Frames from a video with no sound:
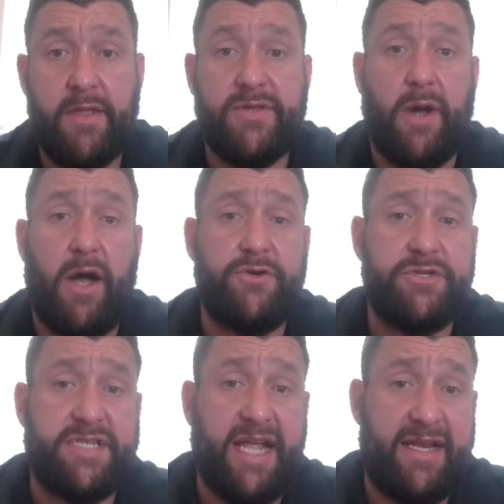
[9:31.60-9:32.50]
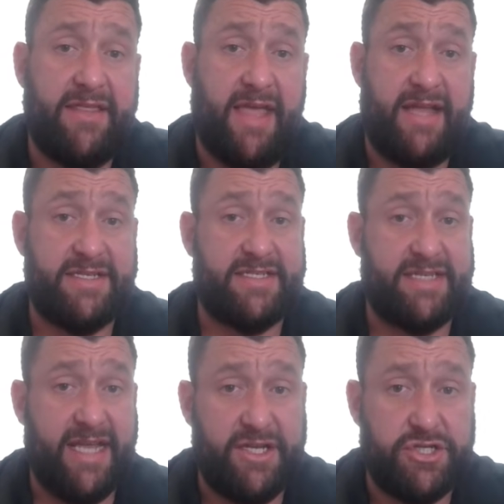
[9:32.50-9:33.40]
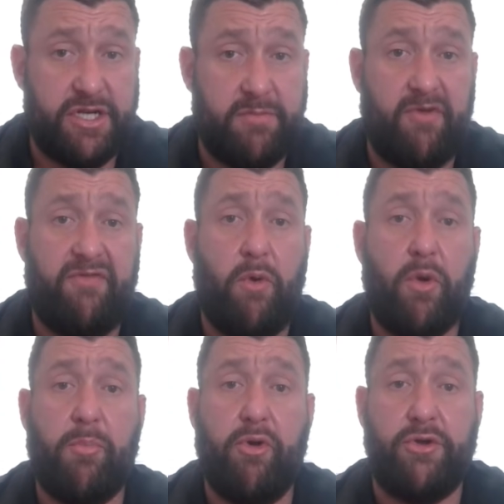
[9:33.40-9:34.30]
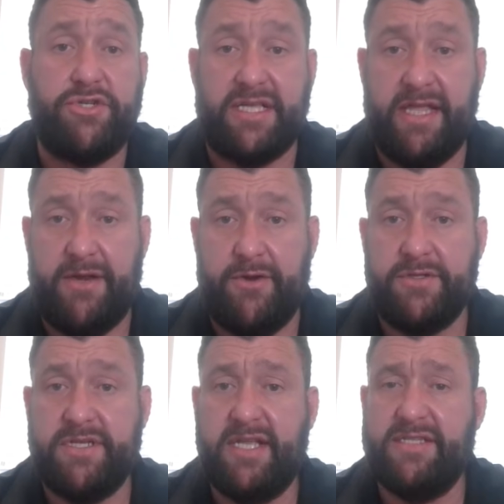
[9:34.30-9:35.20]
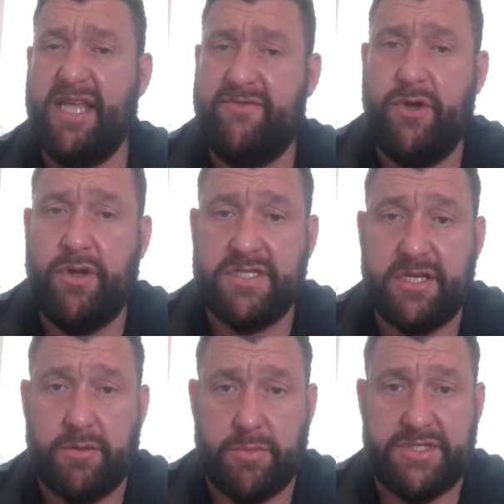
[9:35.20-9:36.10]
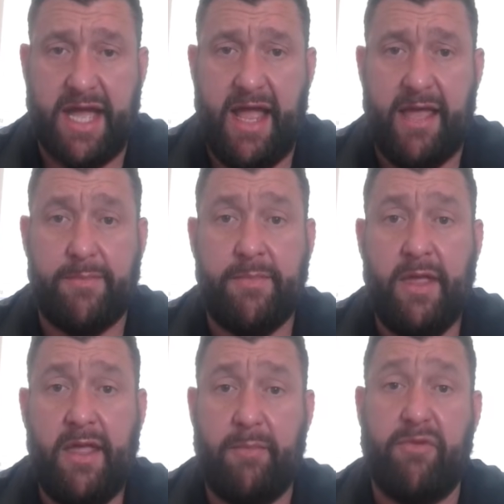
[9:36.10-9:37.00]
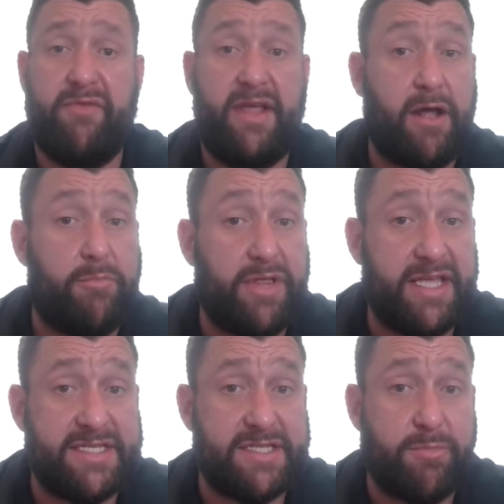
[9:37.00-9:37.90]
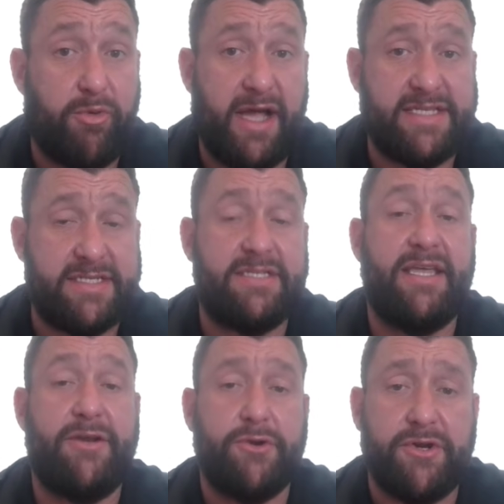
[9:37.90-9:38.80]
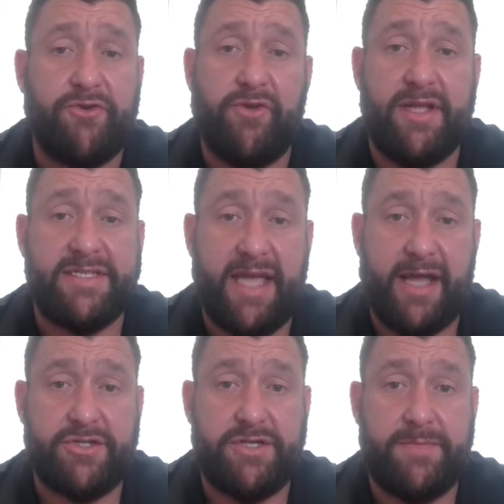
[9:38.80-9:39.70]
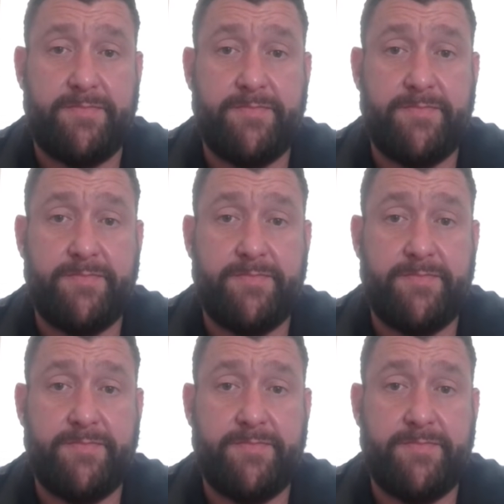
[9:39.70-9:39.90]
So understanding that distinction before approaching lenders can save you considerable time and prevent unpleasant surprises later in a transaction.